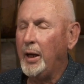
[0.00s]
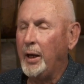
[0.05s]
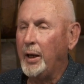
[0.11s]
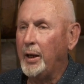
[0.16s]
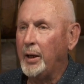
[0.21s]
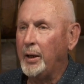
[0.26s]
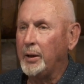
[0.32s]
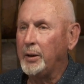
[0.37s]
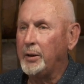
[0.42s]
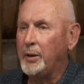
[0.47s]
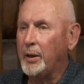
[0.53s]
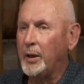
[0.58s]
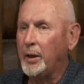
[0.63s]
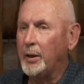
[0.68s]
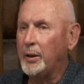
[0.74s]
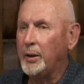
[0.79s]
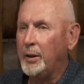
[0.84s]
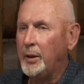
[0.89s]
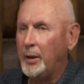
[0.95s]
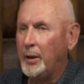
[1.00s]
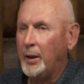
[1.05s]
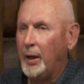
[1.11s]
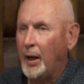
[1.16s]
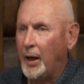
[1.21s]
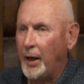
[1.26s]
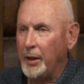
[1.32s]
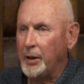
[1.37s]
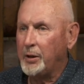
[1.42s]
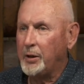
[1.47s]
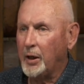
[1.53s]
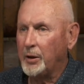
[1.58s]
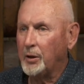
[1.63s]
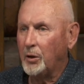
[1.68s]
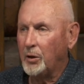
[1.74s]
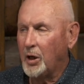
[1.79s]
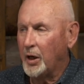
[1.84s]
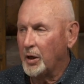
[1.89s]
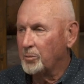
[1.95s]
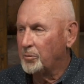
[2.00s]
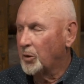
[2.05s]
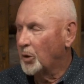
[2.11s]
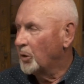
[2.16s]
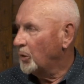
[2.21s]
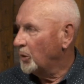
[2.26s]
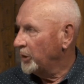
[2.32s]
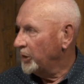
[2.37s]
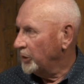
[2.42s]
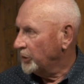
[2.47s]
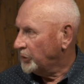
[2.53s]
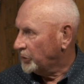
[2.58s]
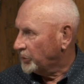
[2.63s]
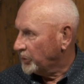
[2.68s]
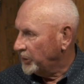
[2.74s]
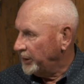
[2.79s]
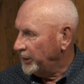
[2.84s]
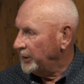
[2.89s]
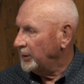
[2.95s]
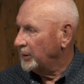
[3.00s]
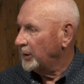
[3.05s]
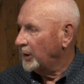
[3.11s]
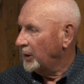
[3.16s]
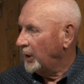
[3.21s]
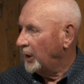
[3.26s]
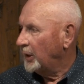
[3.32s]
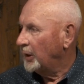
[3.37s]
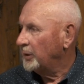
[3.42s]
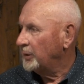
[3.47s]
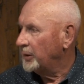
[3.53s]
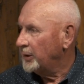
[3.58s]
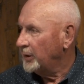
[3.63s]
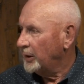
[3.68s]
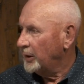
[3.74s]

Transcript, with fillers: and uh, I had done a lot of oral history uh,